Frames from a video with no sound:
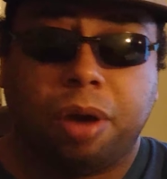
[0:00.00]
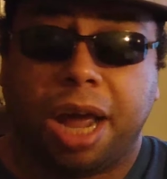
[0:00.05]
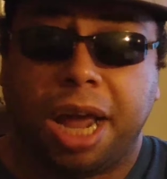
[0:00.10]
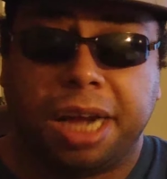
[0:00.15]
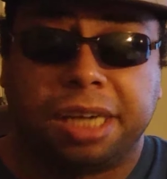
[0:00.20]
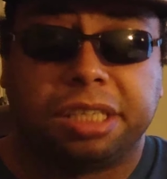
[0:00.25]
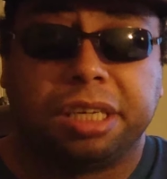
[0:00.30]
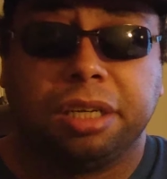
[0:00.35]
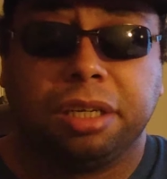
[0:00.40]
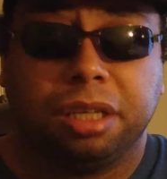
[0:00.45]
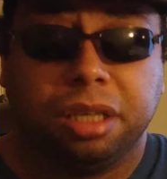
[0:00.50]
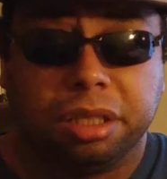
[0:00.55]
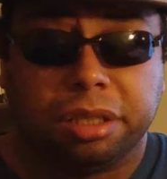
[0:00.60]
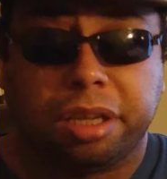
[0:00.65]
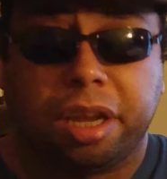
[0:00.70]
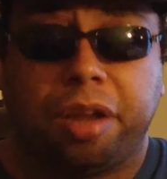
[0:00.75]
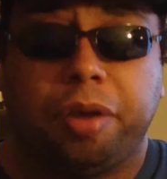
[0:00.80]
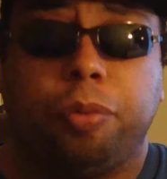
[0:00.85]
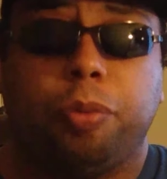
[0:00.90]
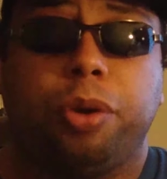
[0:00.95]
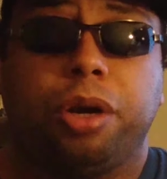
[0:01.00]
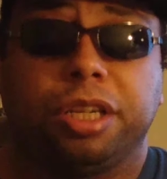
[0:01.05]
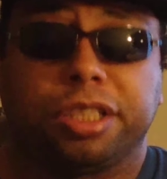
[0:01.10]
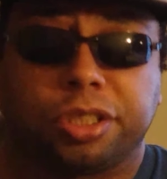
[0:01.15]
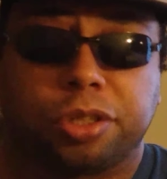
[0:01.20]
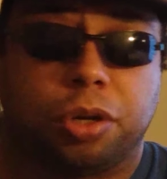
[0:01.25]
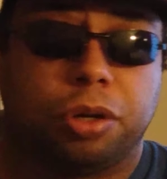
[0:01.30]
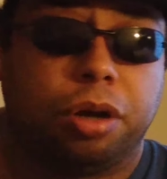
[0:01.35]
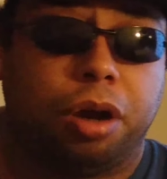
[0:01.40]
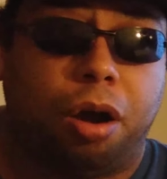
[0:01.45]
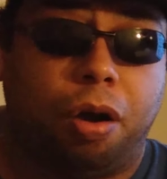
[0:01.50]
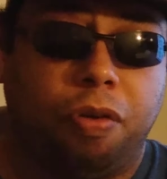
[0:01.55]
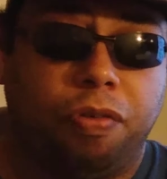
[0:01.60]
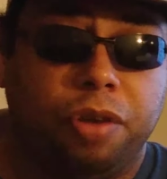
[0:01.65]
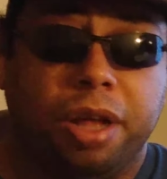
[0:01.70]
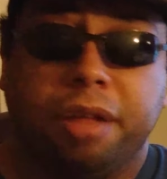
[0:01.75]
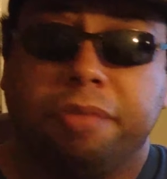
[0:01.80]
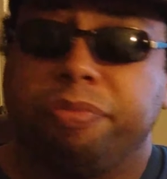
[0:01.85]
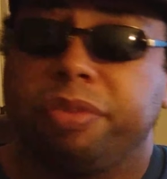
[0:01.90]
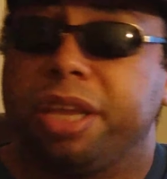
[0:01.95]
was actually a good thing when it started
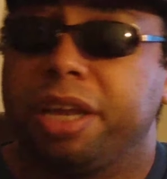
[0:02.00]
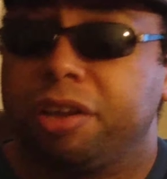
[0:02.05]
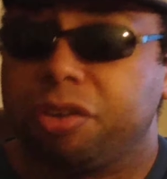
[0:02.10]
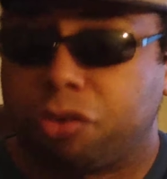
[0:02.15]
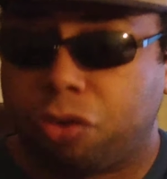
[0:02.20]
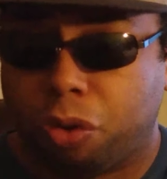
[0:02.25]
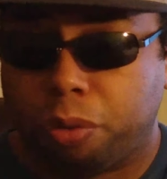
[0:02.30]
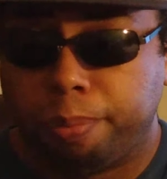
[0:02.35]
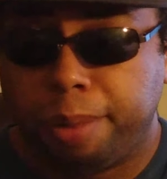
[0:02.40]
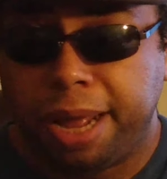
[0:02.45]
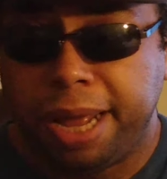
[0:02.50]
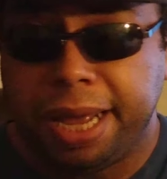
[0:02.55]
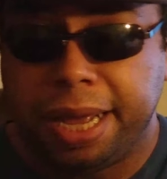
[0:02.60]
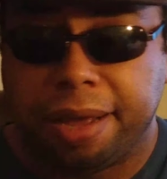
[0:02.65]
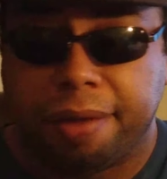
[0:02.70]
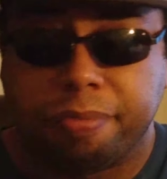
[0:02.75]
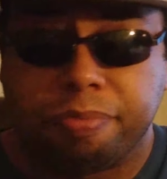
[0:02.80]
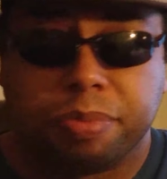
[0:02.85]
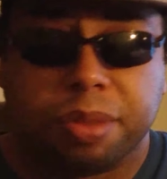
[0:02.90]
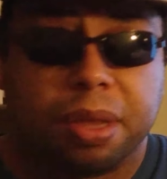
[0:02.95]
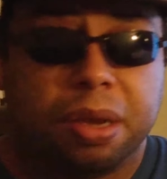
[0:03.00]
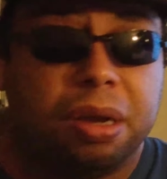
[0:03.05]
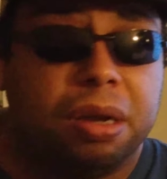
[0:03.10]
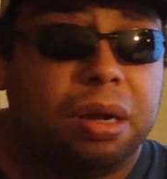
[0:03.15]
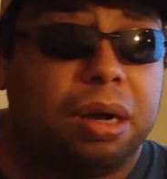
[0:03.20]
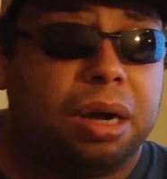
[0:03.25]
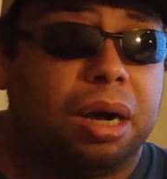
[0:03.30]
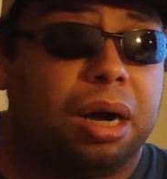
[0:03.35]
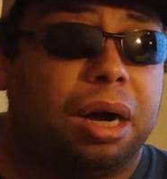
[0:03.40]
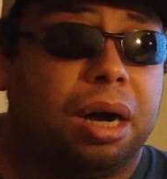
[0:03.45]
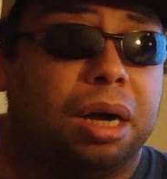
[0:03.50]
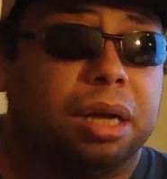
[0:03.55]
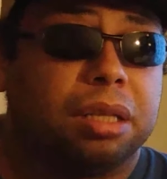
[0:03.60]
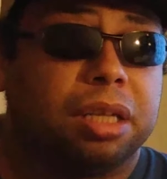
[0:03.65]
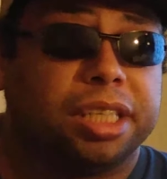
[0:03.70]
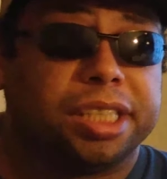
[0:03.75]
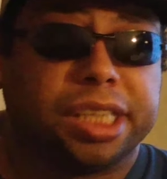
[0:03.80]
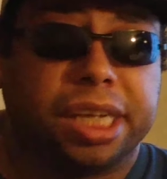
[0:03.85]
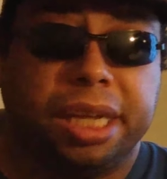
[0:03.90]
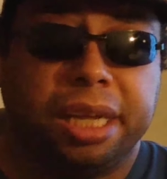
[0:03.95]
off, then turned bad. Uh,
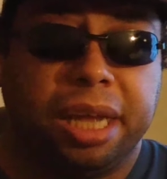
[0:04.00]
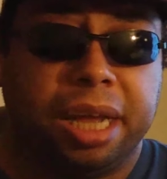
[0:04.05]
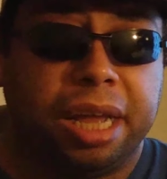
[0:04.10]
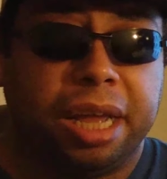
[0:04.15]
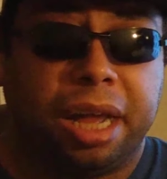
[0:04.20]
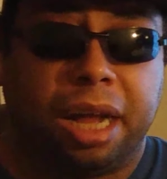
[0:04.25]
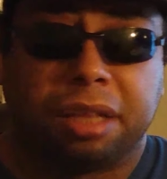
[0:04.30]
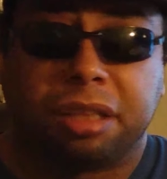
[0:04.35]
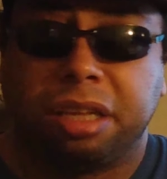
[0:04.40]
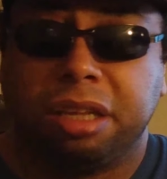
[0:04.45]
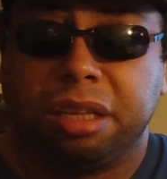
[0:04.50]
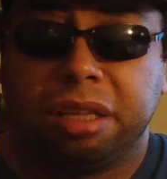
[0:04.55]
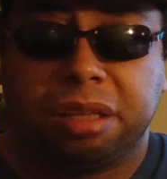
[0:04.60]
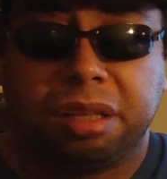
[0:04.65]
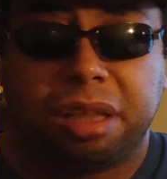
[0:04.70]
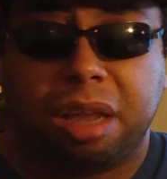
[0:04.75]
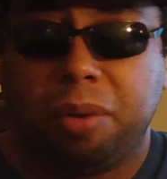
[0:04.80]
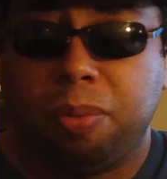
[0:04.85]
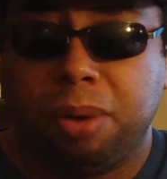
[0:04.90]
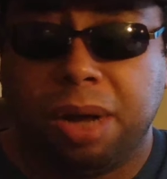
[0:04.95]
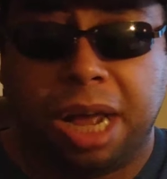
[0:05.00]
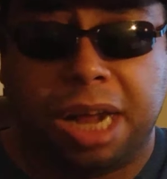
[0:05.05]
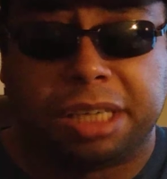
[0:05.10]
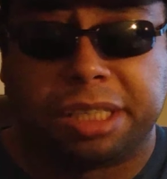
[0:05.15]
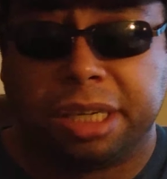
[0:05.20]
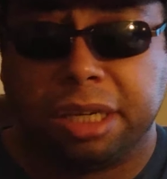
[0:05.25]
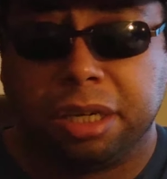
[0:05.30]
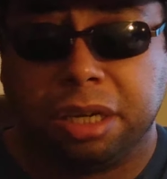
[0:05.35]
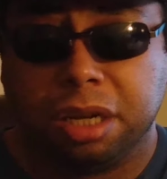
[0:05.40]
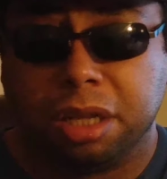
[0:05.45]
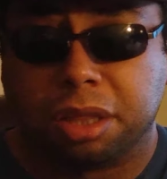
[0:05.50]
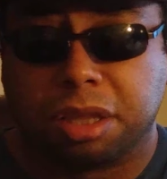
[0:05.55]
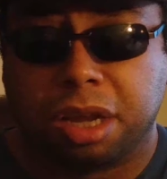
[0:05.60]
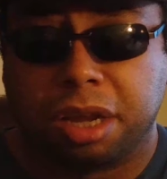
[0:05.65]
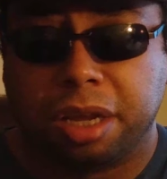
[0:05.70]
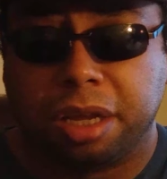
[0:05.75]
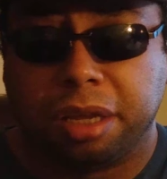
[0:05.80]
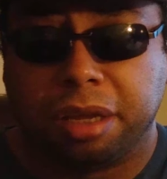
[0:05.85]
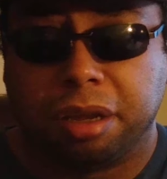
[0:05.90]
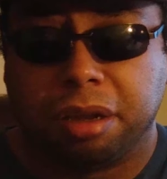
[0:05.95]
the skinhead, I think that was actually a good
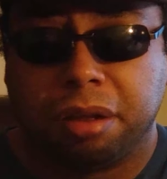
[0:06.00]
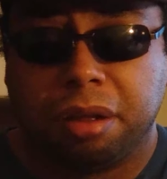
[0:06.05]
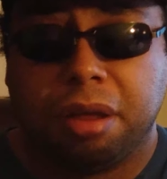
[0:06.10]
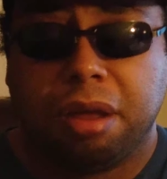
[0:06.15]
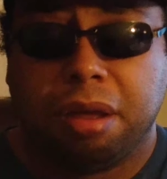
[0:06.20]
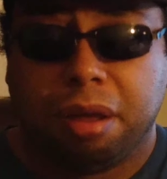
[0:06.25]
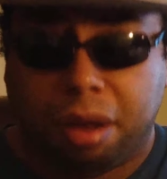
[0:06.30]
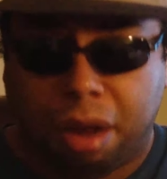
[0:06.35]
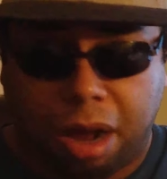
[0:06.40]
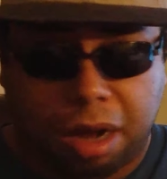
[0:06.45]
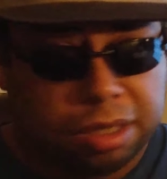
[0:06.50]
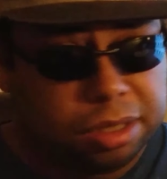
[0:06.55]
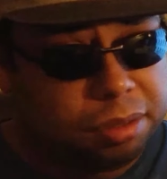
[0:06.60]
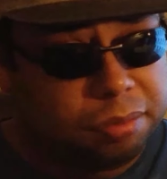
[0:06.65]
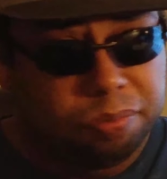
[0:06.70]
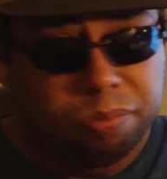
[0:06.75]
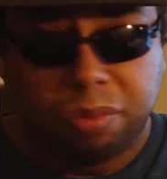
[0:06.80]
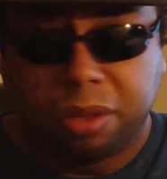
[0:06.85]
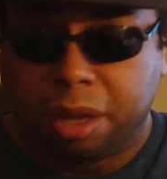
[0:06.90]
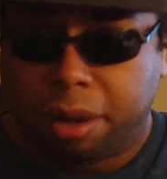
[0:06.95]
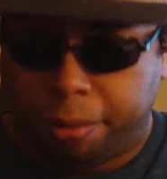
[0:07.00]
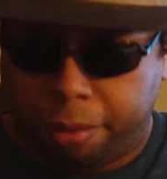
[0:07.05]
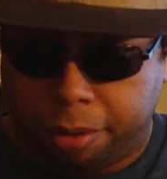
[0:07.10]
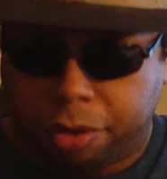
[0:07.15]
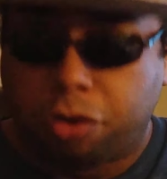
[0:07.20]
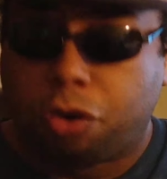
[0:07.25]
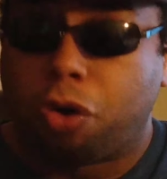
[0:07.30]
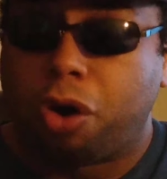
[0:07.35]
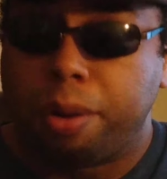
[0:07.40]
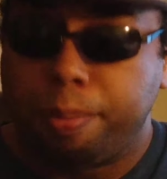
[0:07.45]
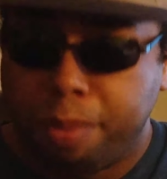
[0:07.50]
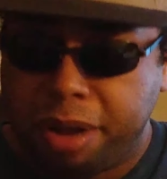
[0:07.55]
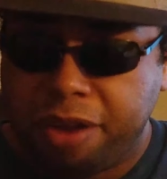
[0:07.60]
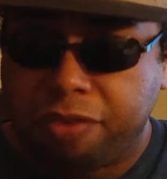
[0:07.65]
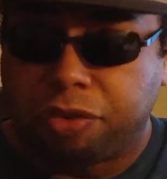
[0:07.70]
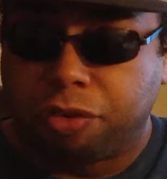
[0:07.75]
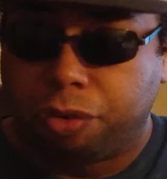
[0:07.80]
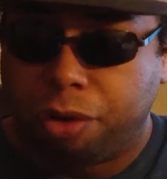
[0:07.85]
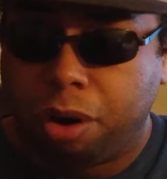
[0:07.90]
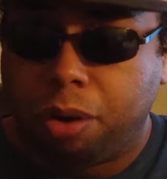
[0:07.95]
thing. I, correct me
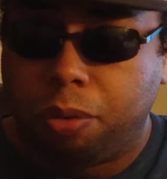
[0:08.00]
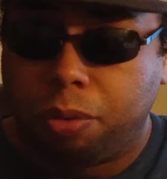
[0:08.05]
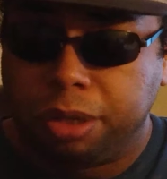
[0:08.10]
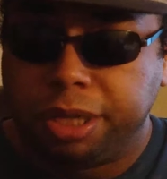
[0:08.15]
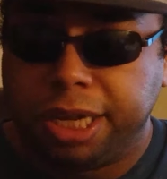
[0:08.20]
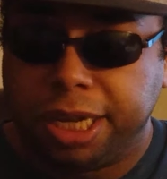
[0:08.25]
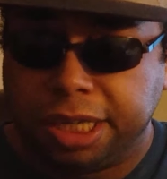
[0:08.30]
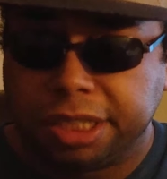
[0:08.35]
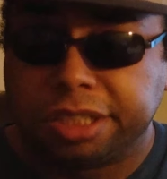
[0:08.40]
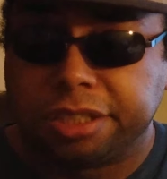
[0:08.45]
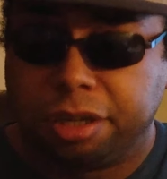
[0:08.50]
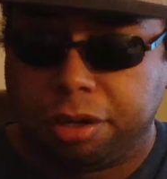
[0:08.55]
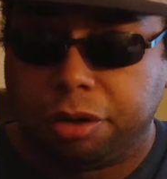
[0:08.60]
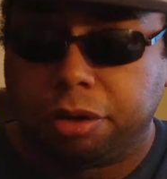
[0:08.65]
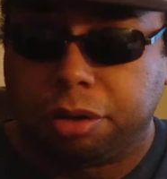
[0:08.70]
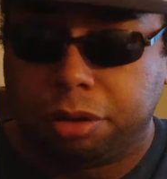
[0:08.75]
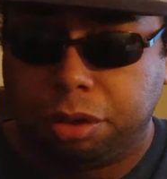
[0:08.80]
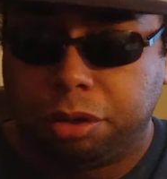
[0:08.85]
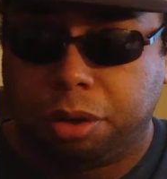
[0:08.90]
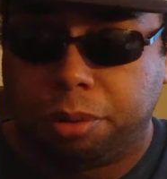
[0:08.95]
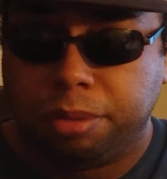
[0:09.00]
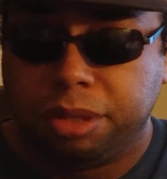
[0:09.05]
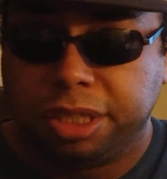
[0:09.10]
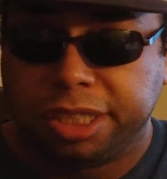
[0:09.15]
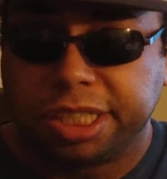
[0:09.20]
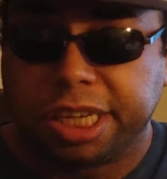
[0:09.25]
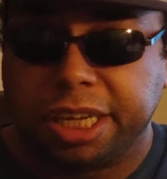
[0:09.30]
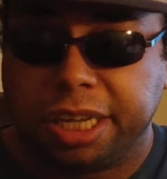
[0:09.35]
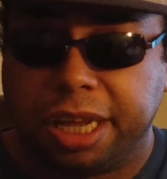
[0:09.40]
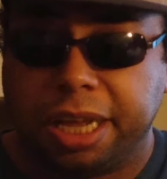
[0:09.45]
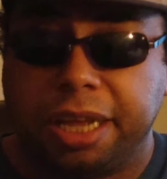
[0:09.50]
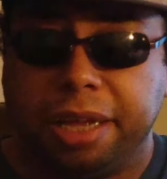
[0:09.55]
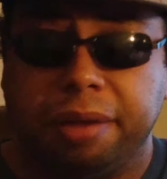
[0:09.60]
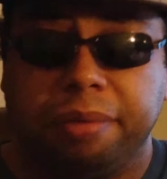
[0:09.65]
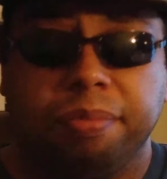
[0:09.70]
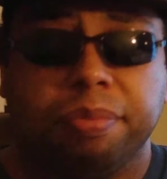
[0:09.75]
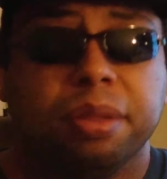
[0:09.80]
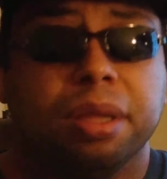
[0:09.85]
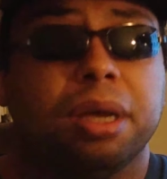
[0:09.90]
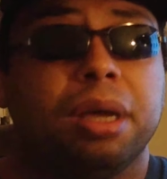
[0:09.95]
if I'm wrong. Yes, you heard, you heard me, the
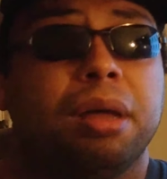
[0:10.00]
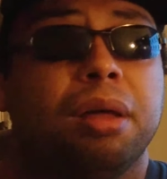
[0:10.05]
skinhead.